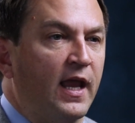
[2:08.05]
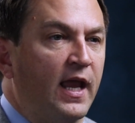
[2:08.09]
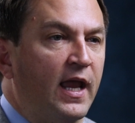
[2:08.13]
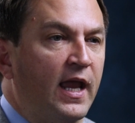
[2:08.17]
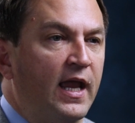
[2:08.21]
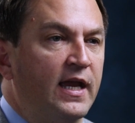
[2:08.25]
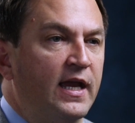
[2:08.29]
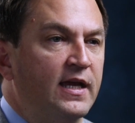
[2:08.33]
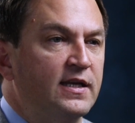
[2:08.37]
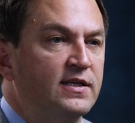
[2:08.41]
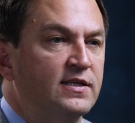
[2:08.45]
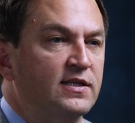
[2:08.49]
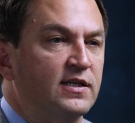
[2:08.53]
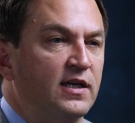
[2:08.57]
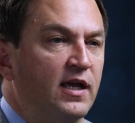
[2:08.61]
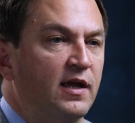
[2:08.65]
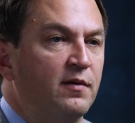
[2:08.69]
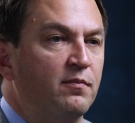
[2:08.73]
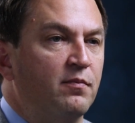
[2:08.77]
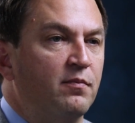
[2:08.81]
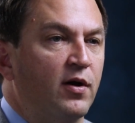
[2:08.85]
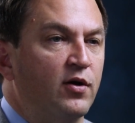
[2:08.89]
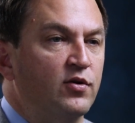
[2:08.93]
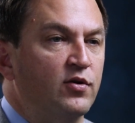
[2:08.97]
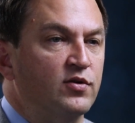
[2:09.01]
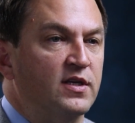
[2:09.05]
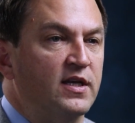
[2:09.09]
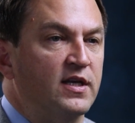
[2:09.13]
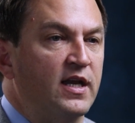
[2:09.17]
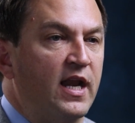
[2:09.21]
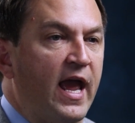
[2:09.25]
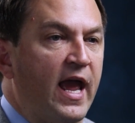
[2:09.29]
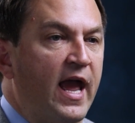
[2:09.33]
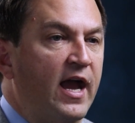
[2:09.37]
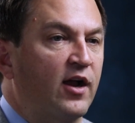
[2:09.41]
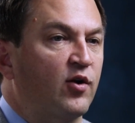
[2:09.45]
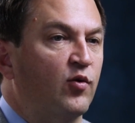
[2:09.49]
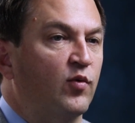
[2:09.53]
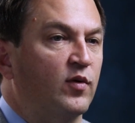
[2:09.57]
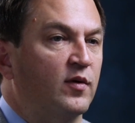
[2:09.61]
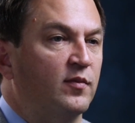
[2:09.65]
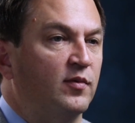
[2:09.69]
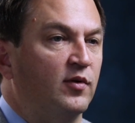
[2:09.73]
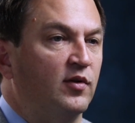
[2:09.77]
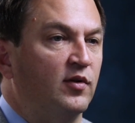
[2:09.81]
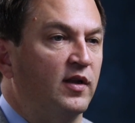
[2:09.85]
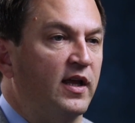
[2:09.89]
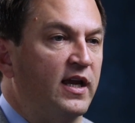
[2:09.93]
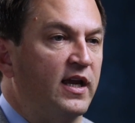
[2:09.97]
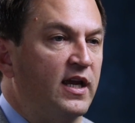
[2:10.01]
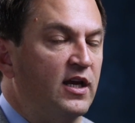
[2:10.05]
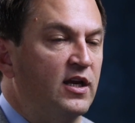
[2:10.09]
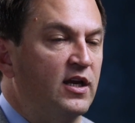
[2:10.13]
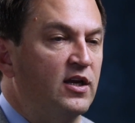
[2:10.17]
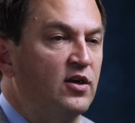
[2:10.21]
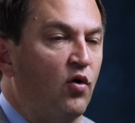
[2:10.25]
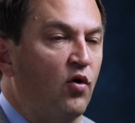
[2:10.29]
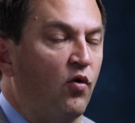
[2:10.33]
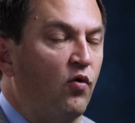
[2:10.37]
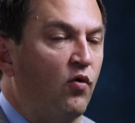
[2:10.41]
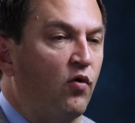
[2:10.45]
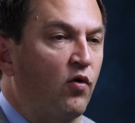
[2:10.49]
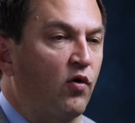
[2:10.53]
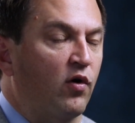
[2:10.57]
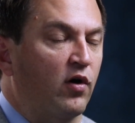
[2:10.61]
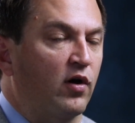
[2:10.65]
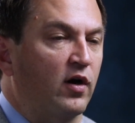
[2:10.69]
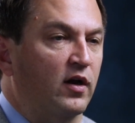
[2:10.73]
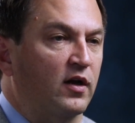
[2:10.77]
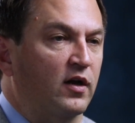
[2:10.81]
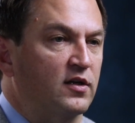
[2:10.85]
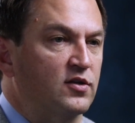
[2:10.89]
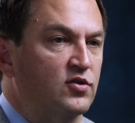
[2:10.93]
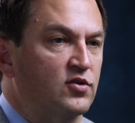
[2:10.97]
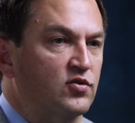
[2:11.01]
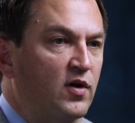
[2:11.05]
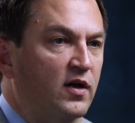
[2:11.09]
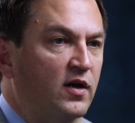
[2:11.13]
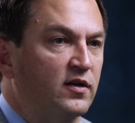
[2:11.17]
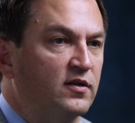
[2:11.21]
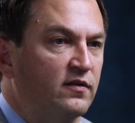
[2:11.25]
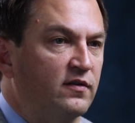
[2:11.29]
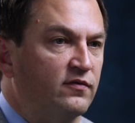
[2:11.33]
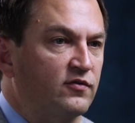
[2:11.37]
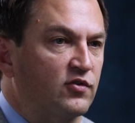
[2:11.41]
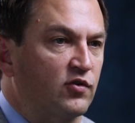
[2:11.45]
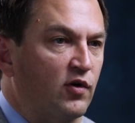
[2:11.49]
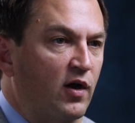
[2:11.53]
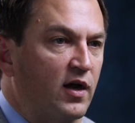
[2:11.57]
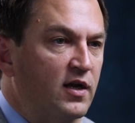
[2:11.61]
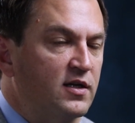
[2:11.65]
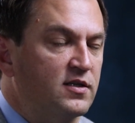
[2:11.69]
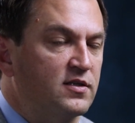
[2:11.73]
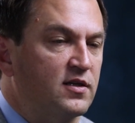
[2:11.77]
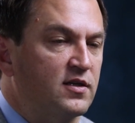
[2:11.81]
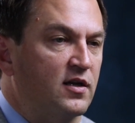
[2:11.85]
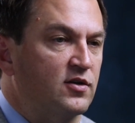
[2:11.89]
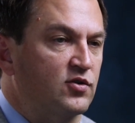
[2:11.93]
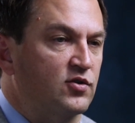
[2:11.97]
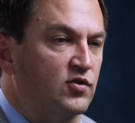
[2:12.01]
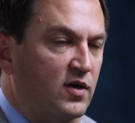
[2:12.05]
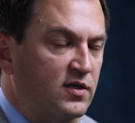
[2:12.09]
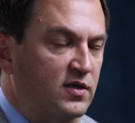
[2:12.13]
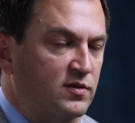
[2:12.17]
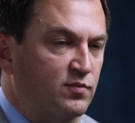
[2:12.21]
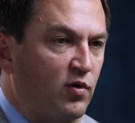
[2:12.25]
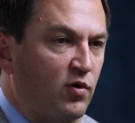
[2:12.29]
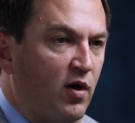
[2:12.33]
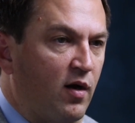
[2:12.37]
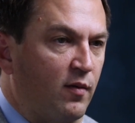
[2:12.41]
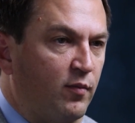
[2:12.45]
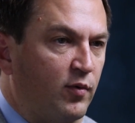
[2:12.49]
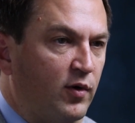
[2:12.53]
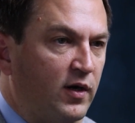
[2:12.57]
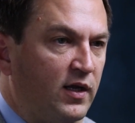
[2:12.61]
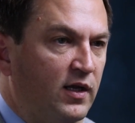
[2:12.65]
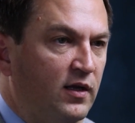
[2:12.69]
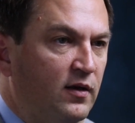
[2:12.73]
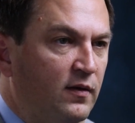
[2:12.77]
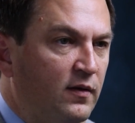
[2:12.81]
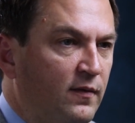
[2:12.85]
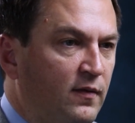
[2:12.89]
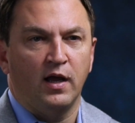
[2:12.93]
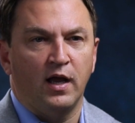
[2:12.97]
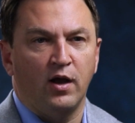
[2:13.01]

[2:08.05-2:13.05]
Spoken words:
8, impose an equitable lien or a constructive trust on trust property.